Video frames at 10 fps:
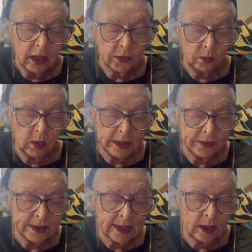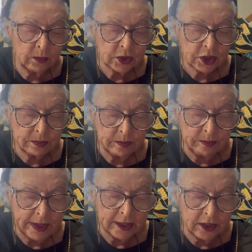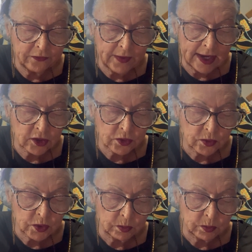The one thing I wish manufacturers